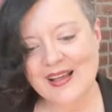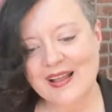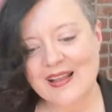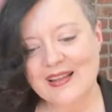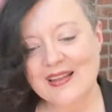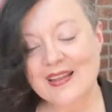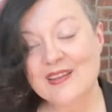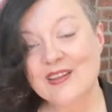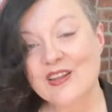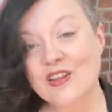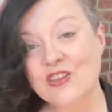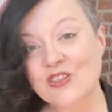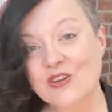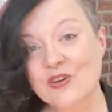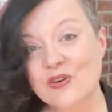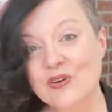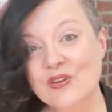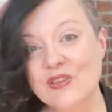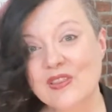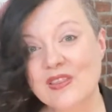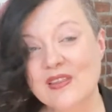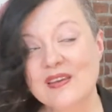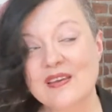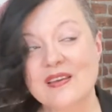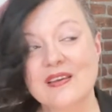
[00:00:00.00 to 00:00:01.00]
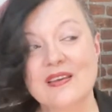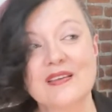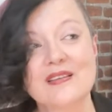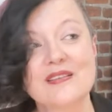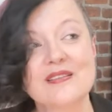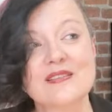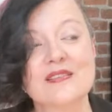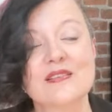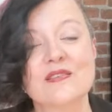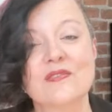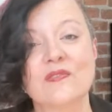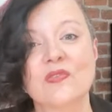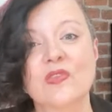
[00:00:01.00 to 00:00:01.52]
And then the third thing
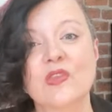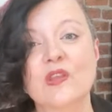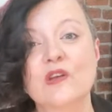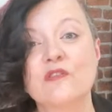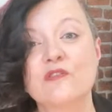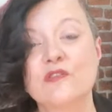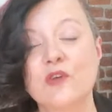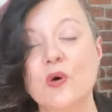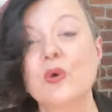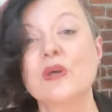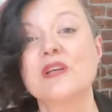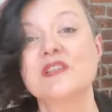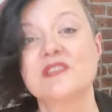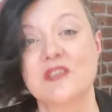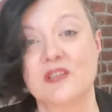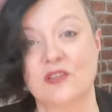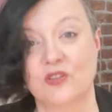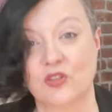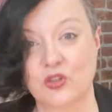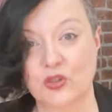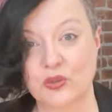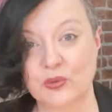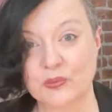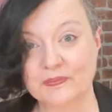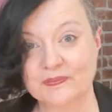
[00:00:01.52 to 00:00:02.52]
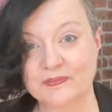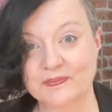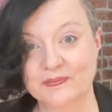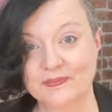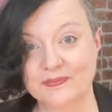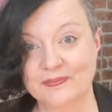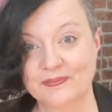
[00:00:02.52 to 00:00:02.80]
is focus on you.